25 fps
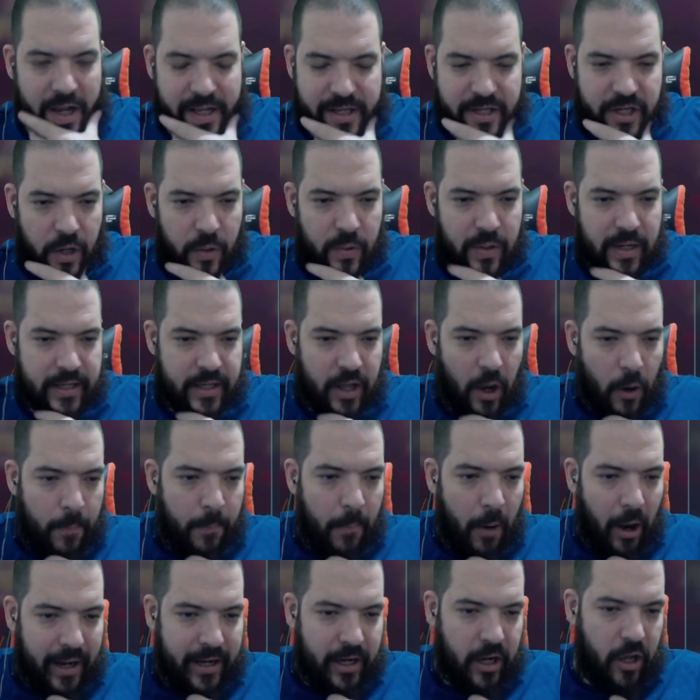totally don't
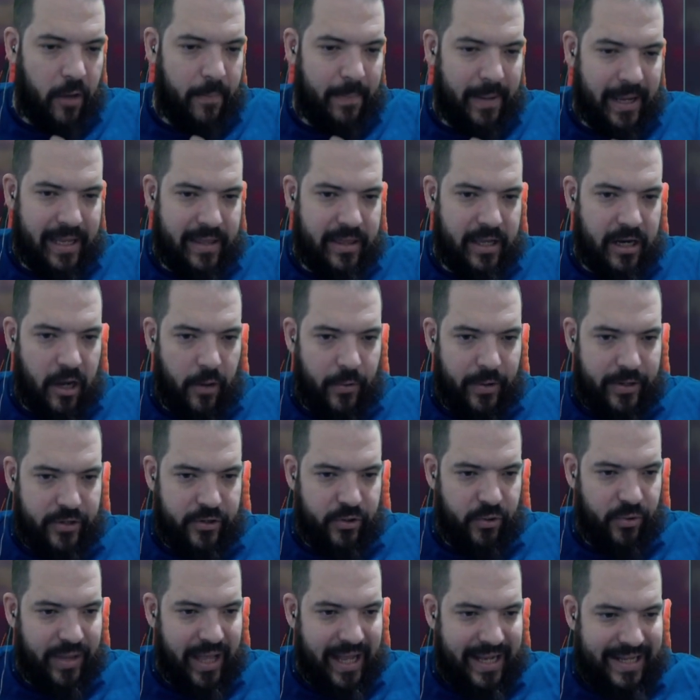mind her being the
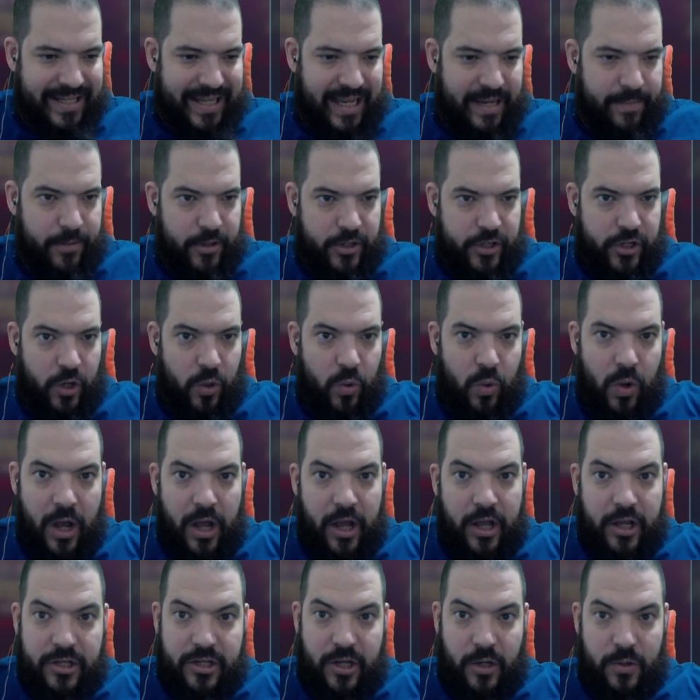lowest on that team at all.
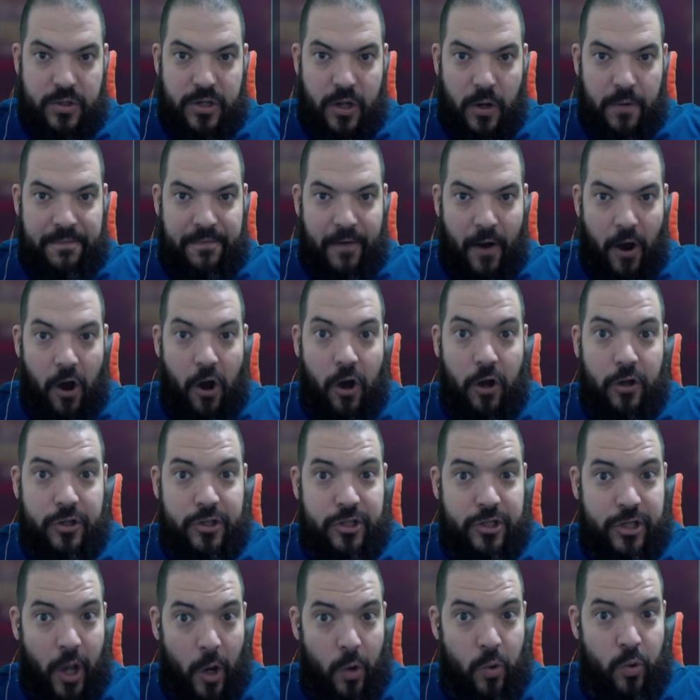So far,
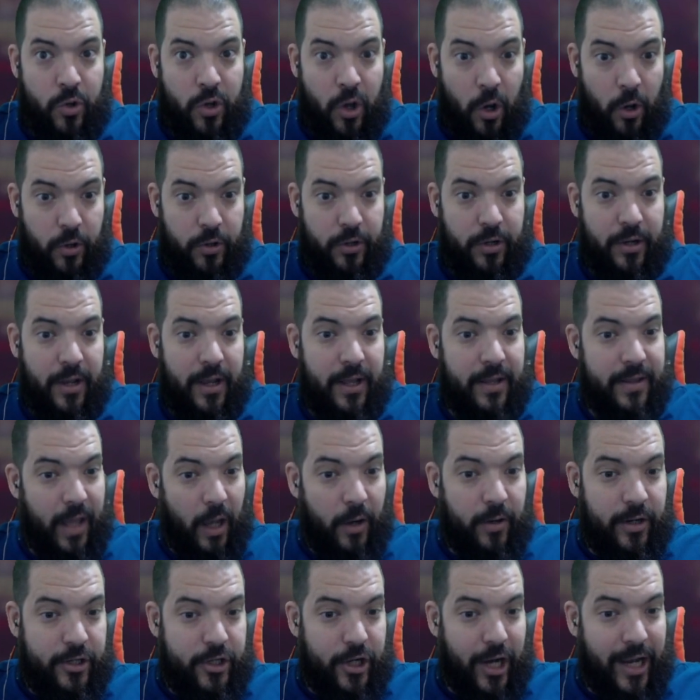so good. The
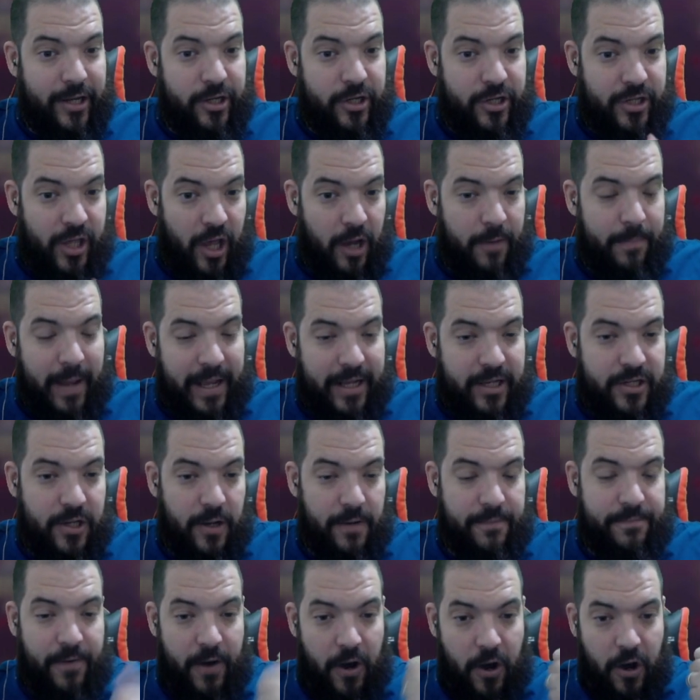only changes that I'd make
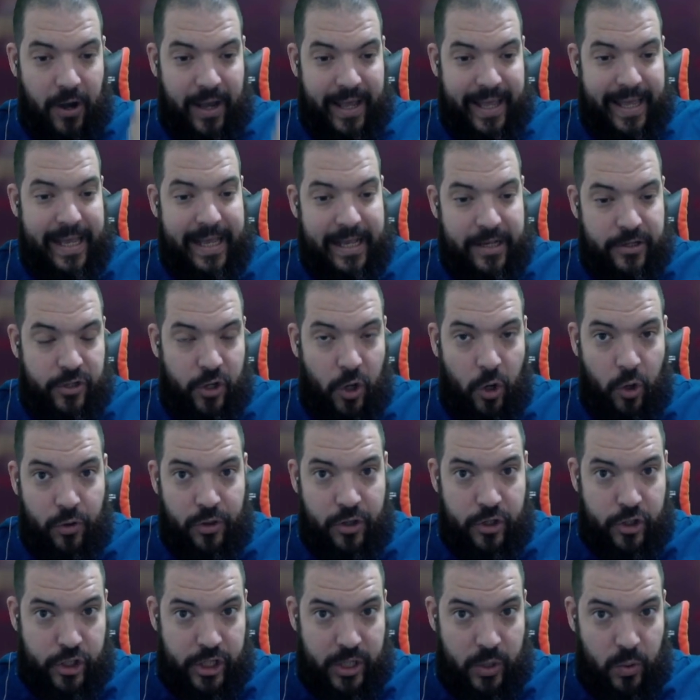so far is
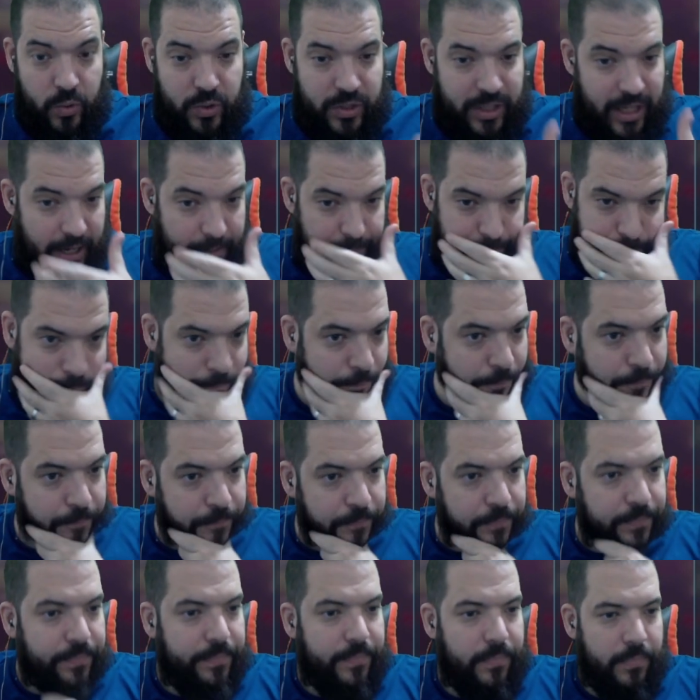on the Shield team.
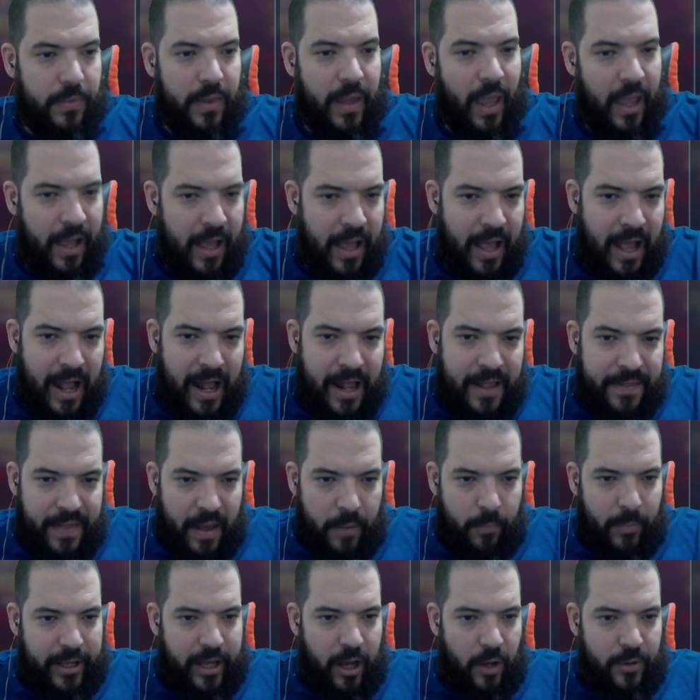
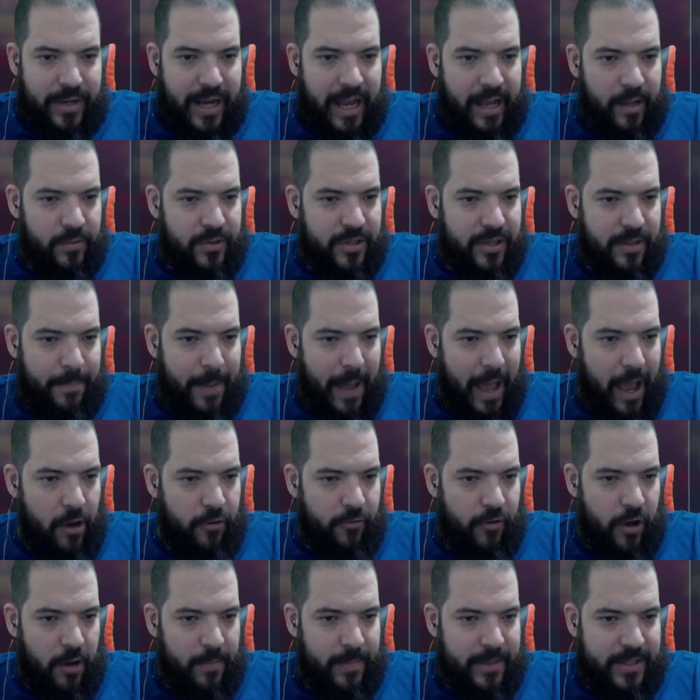Then we go down to the
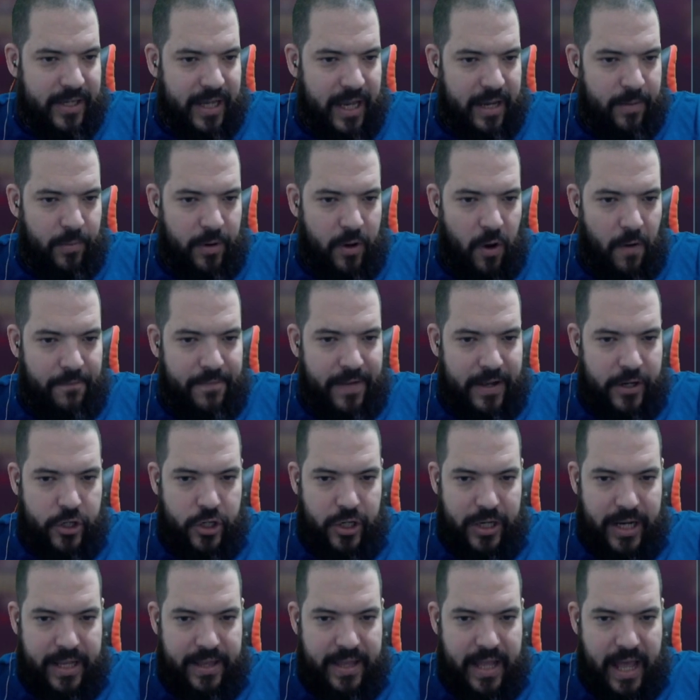Power Armor team. We've got
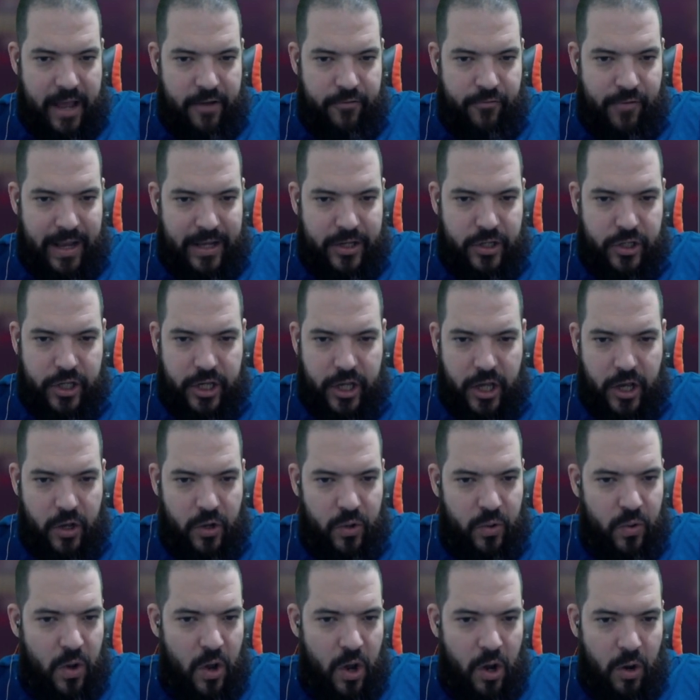Vision in there,
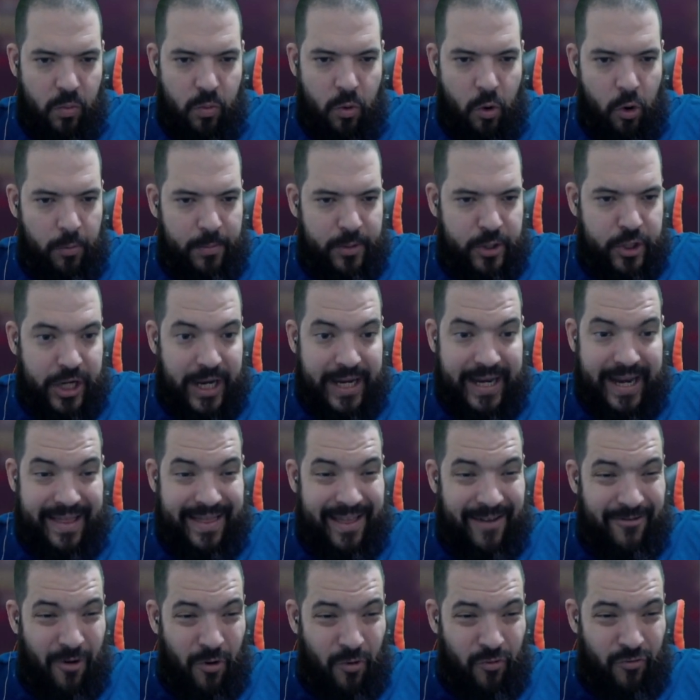Rescue, War Machine,
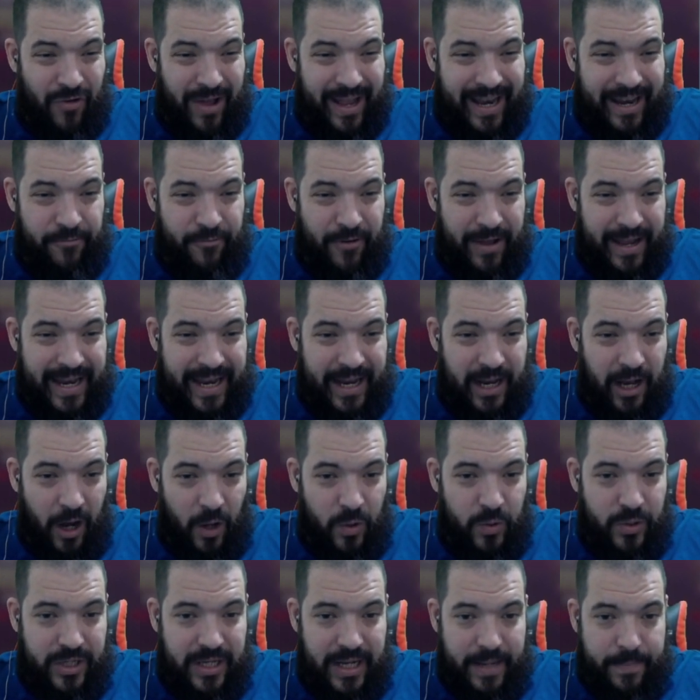and they're all really
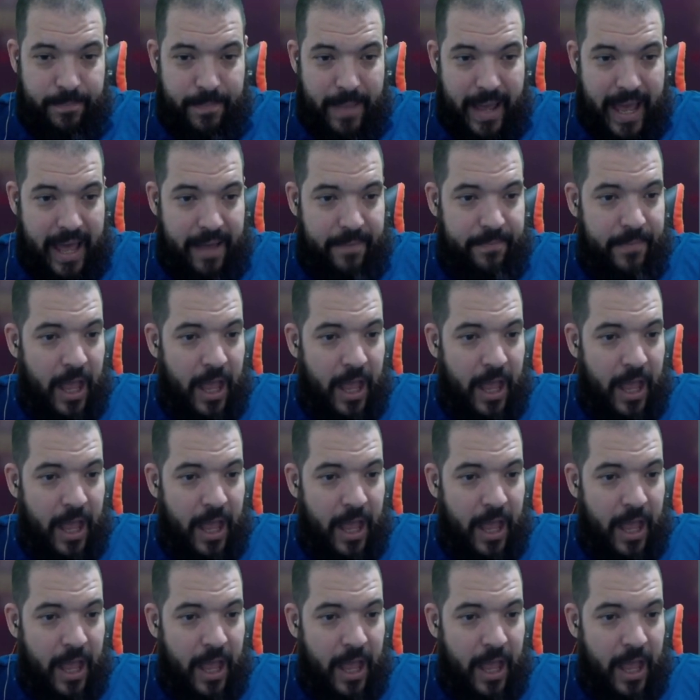closely met.